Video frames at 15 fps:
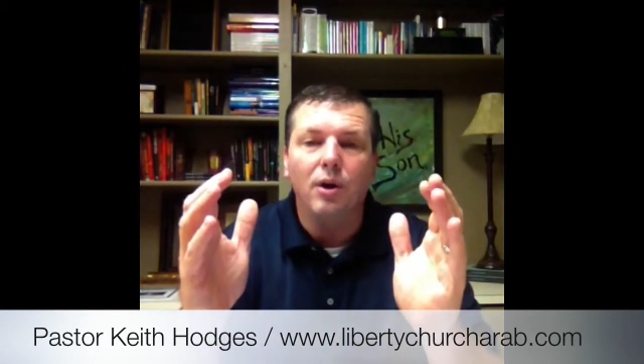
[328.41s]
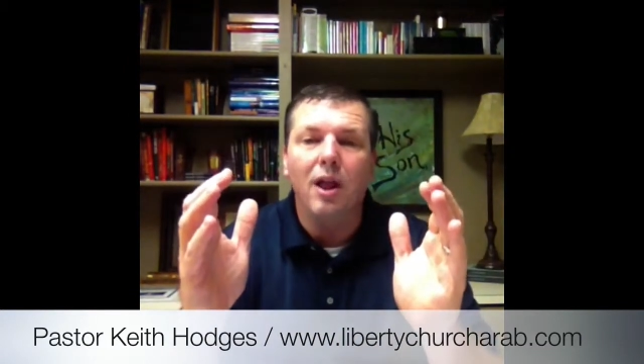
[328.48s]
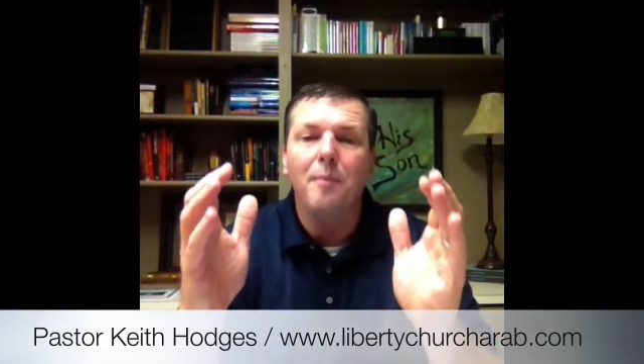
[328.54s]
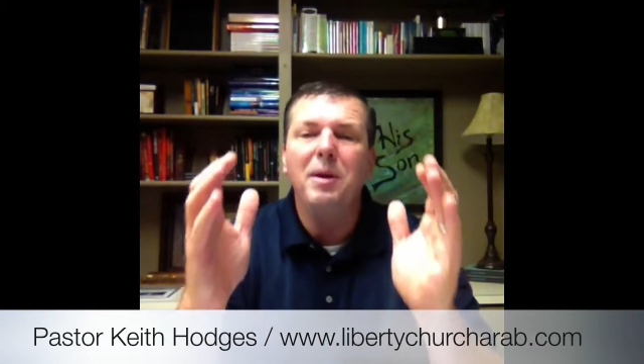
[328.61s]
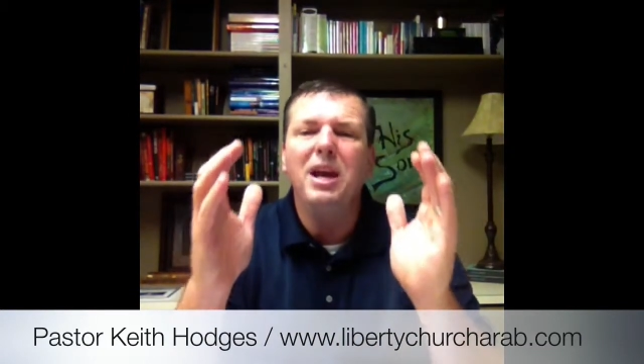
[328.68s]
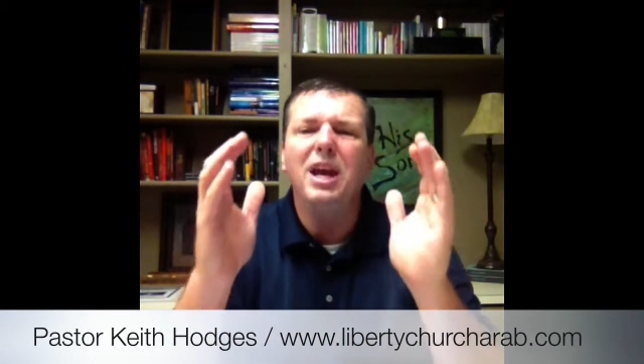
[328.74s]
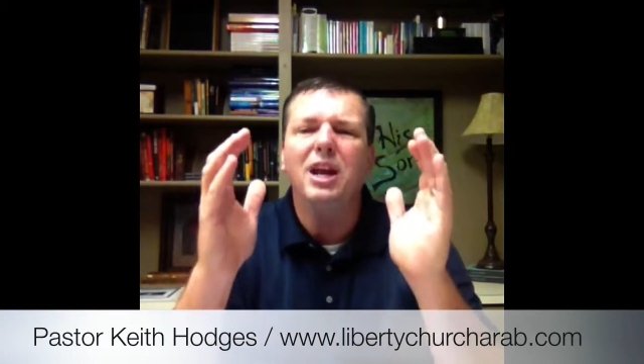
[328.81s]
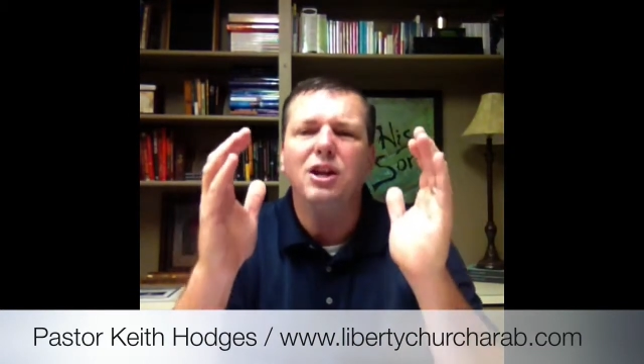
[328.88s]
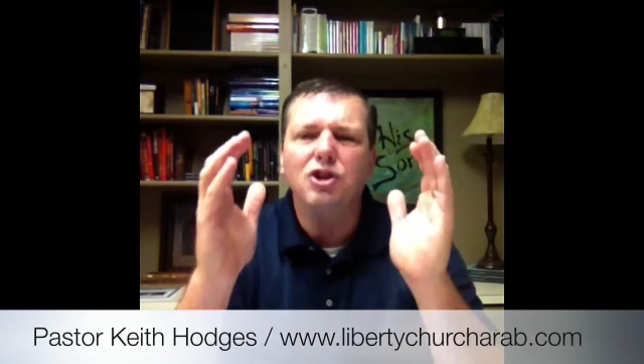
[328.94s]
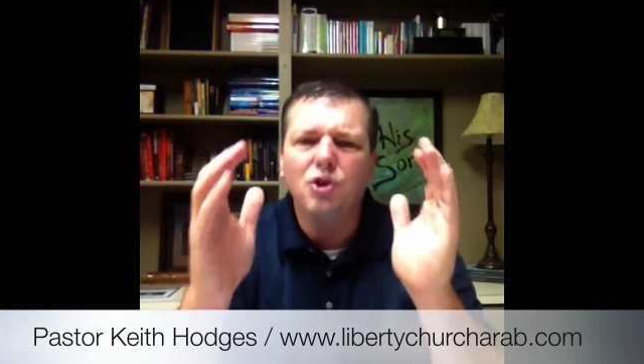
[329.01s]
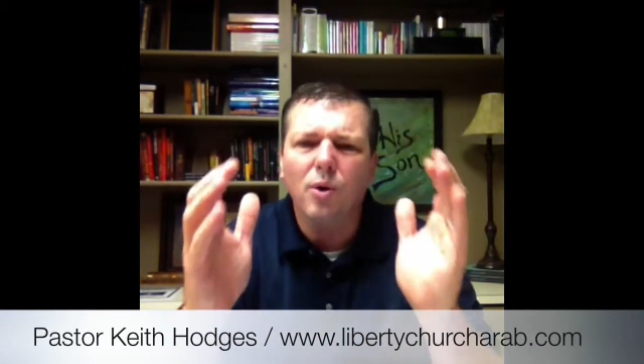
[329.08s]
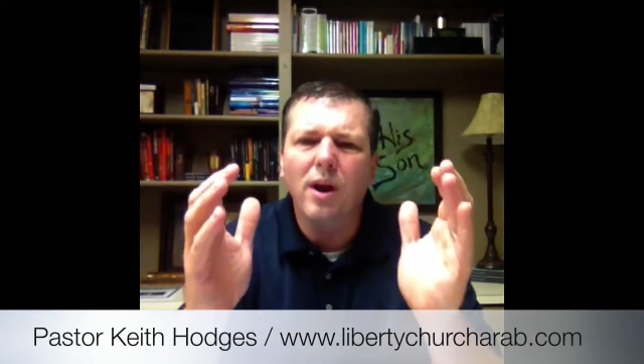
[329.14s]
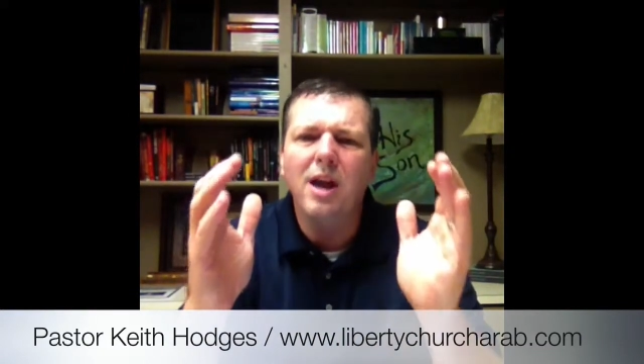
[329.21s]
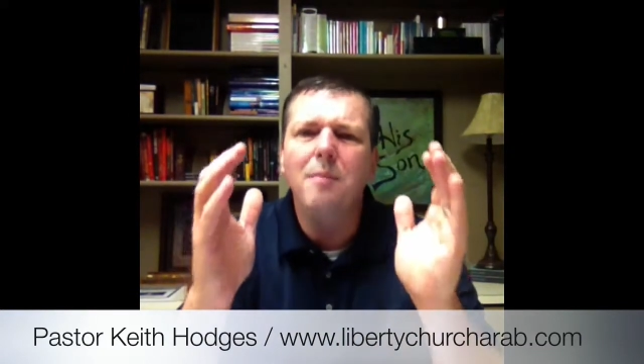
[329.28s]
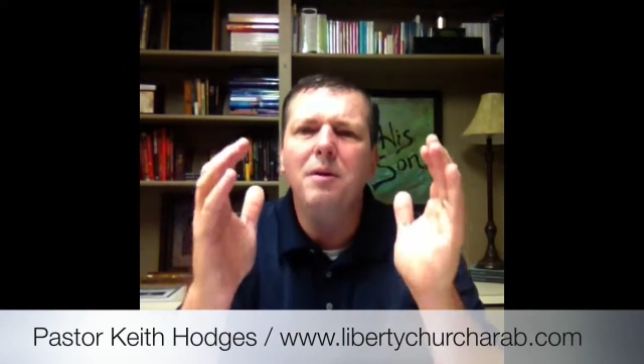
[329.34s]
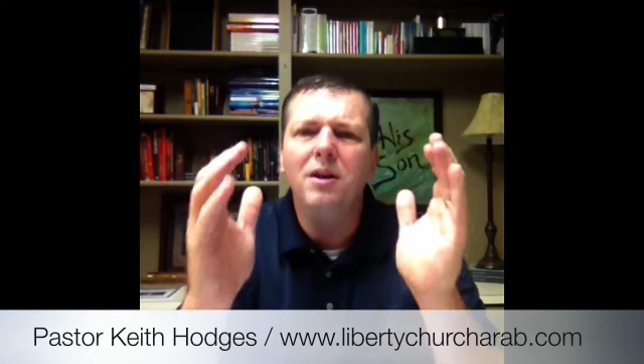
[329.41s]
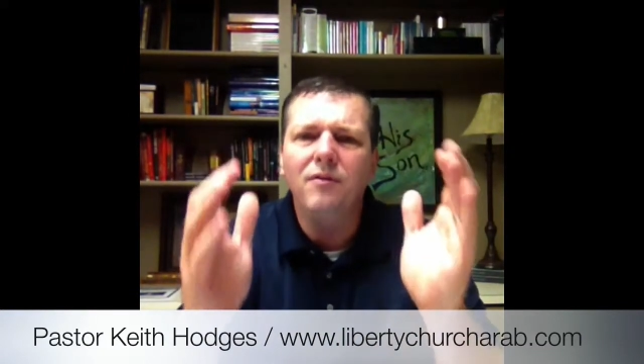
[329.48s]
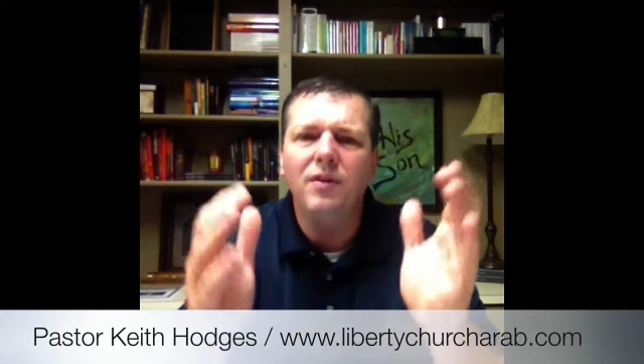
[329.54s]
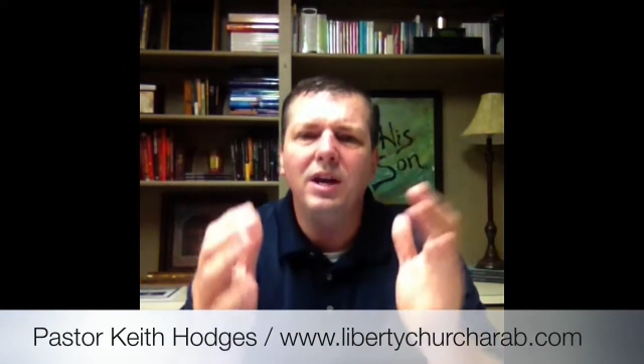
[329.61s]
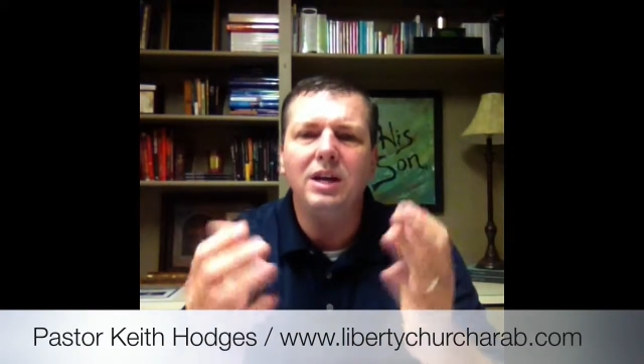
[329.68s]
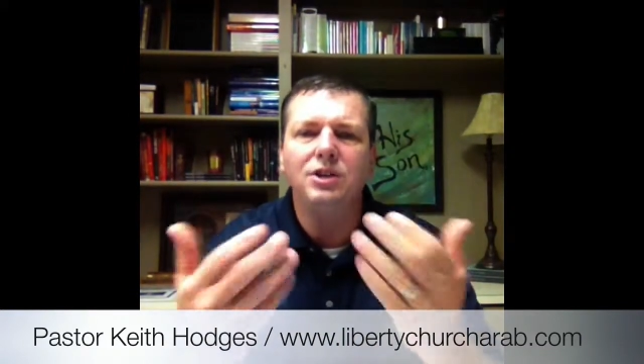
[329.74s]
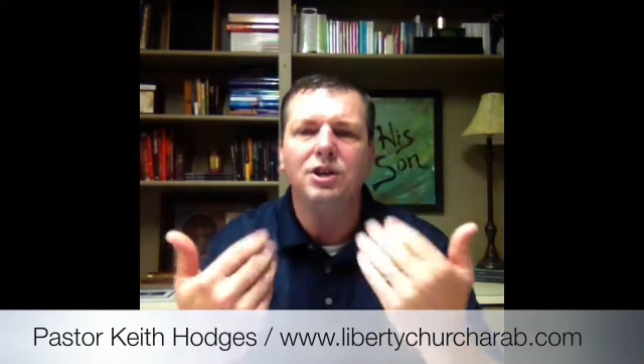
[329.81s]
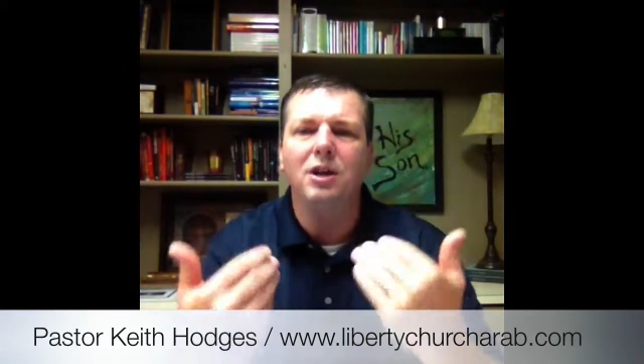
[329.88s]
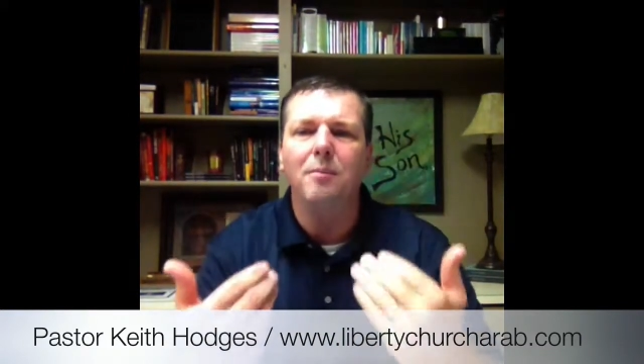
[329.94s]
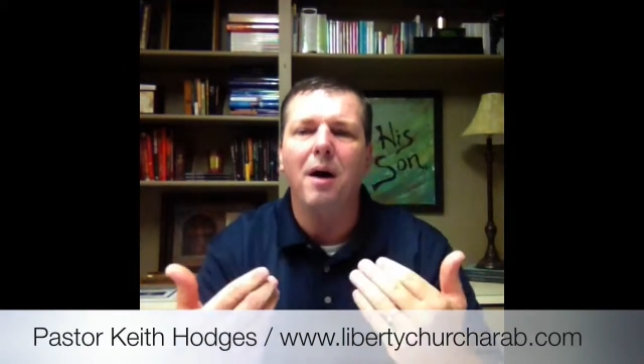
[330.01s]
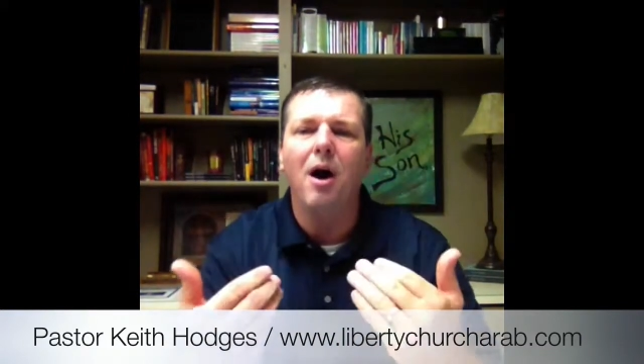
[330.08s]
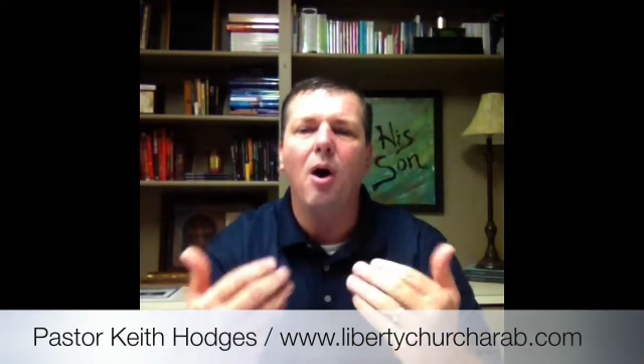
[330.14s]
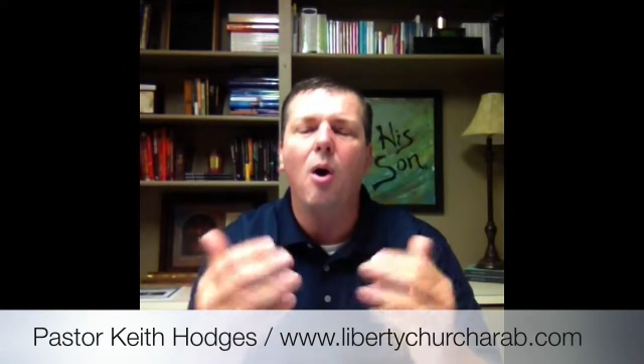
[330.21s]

Let me get a dream and a vision in my